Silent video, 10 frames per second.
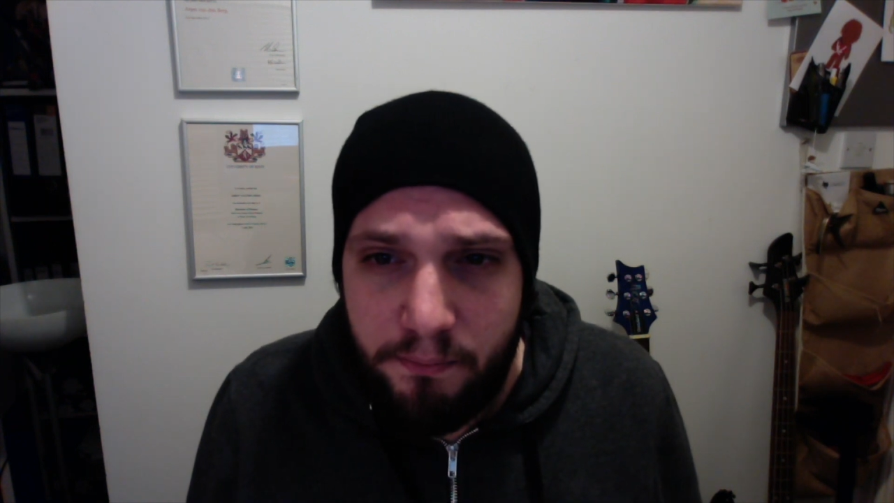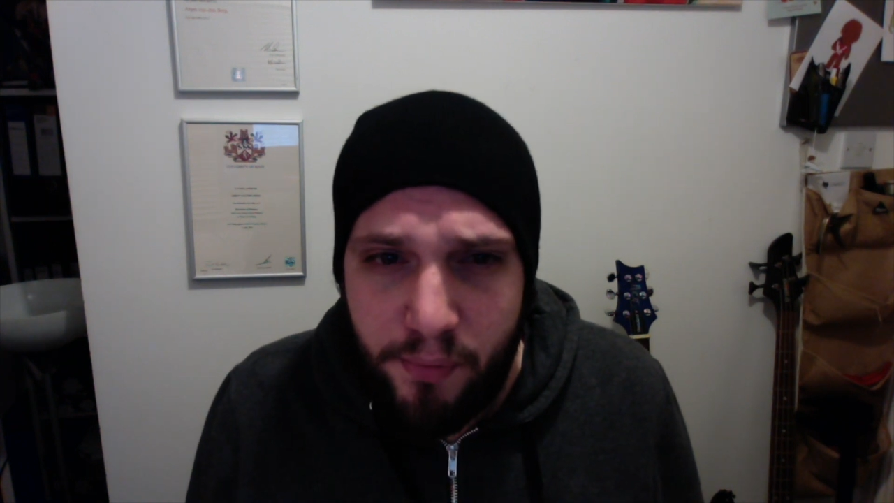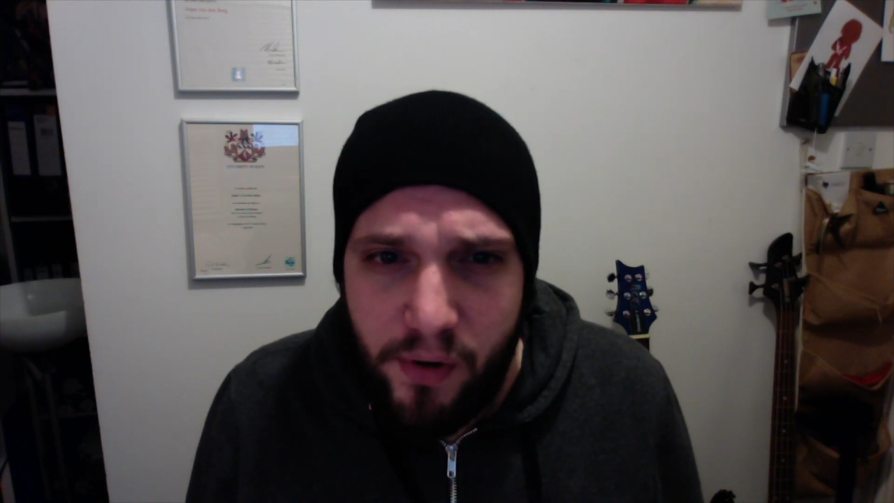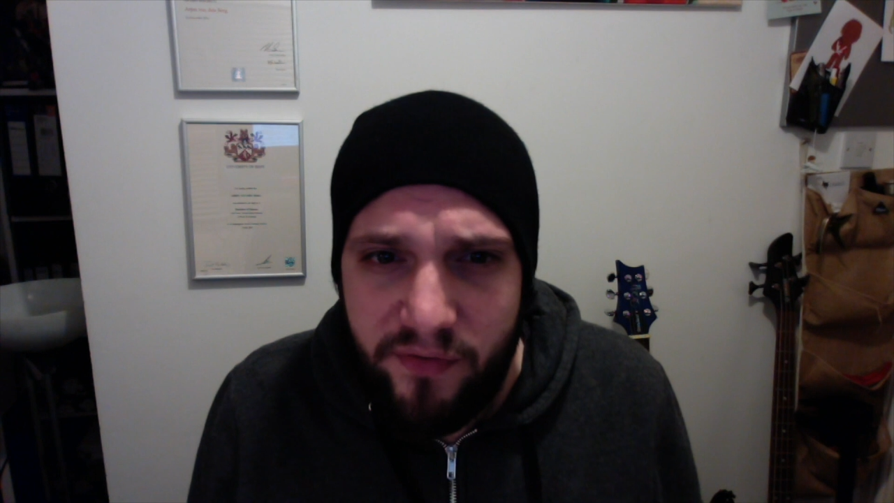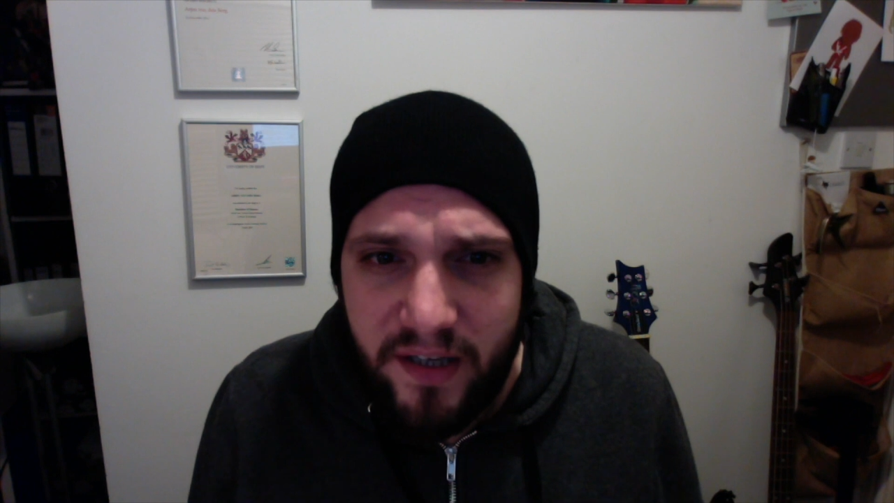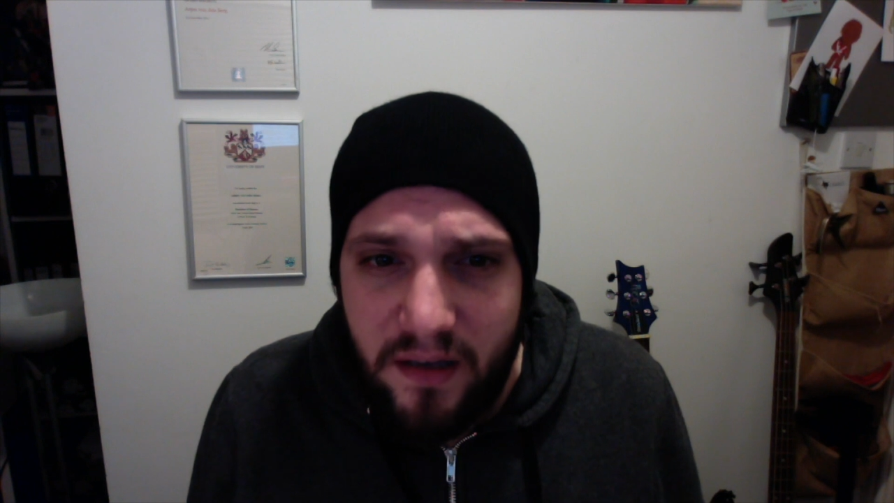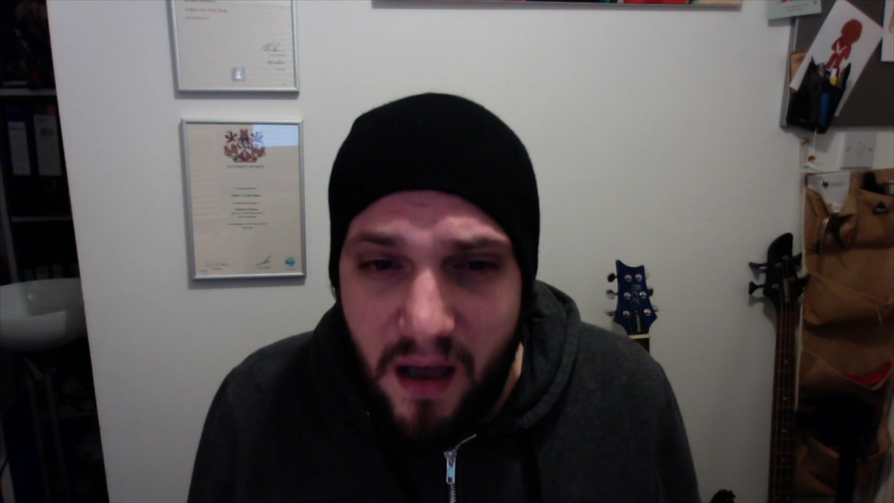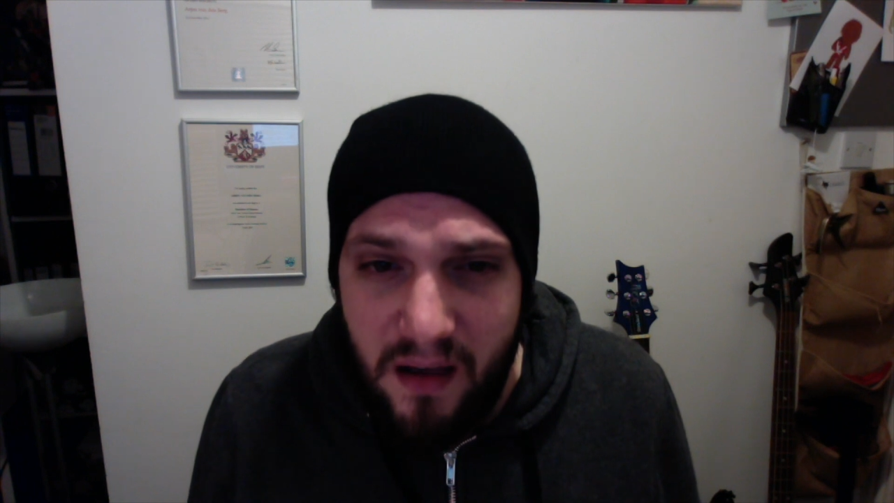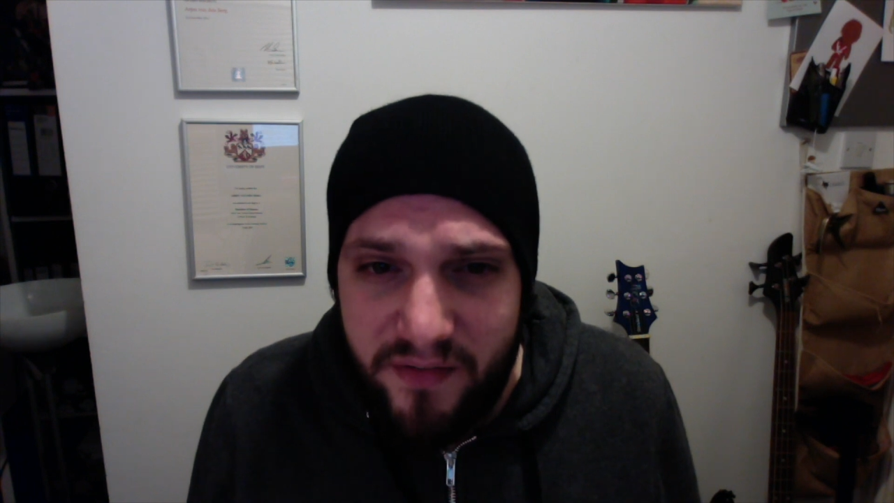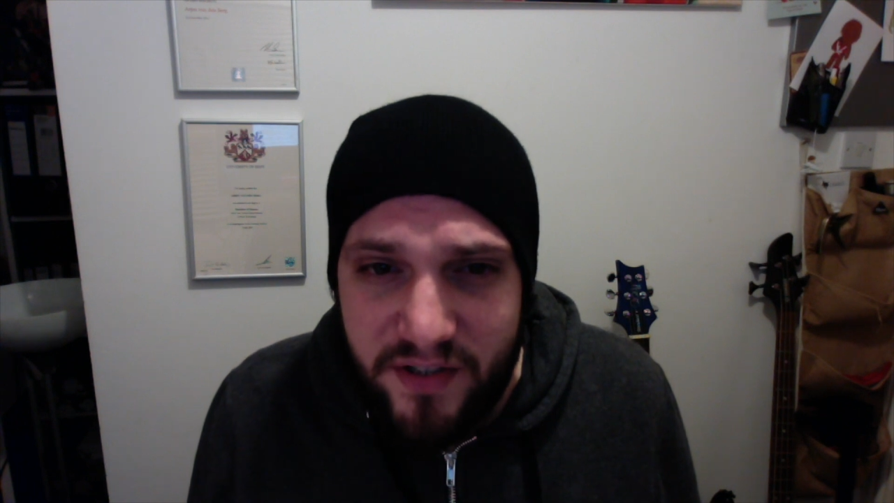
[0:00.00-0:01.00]
proving
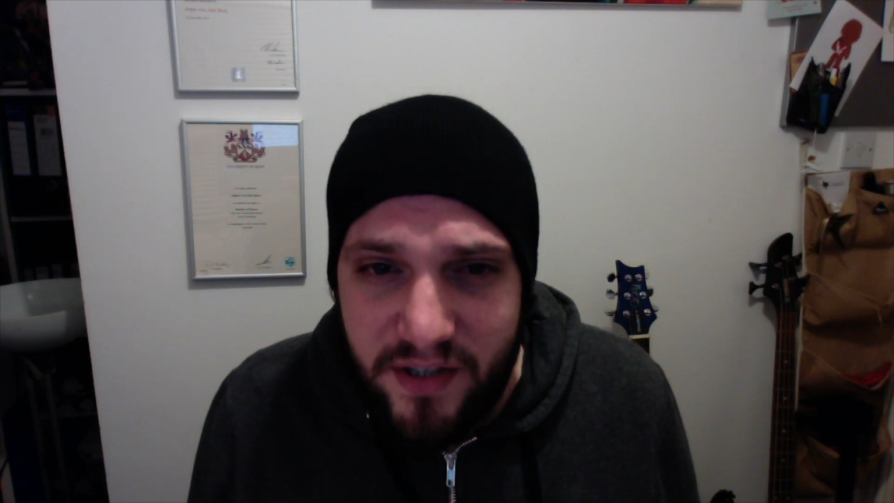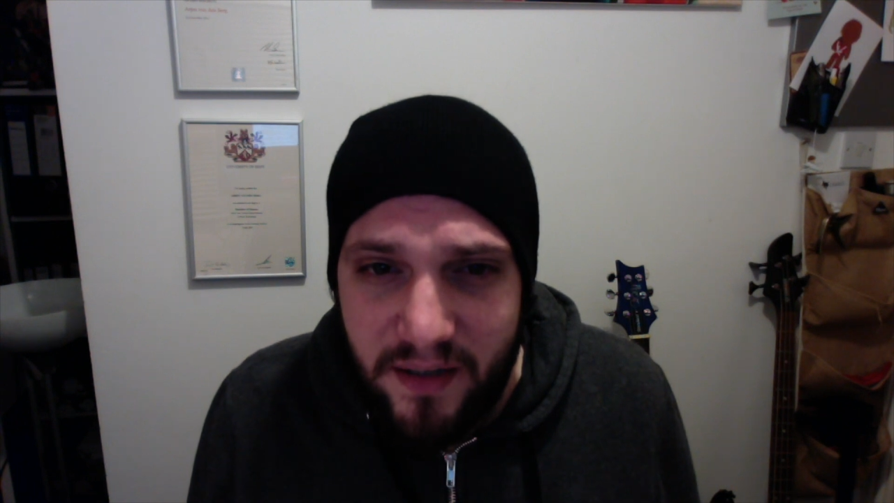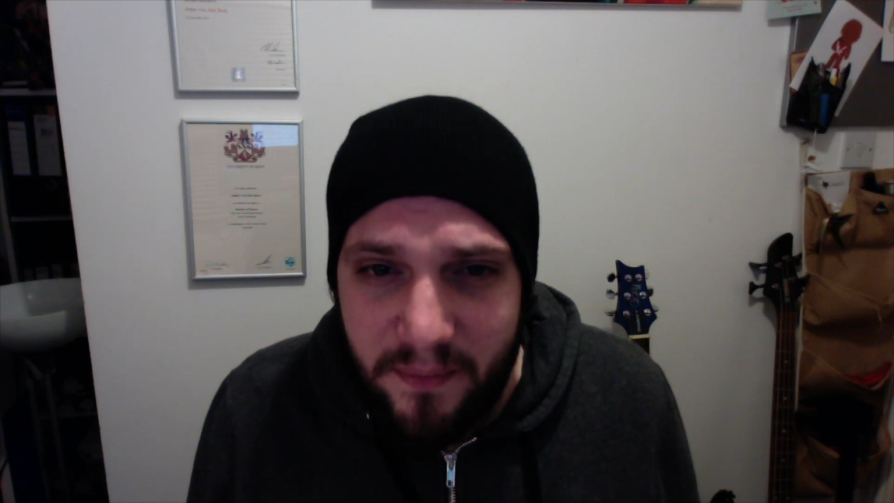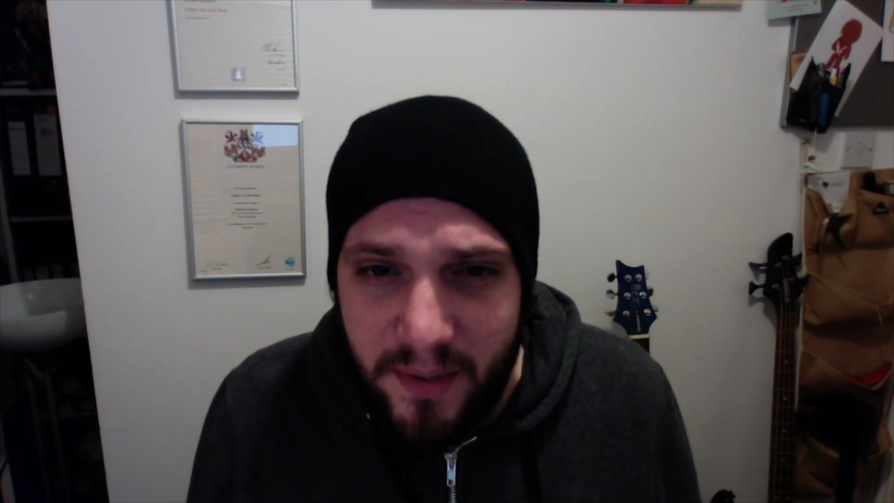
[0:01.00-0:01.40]
curvature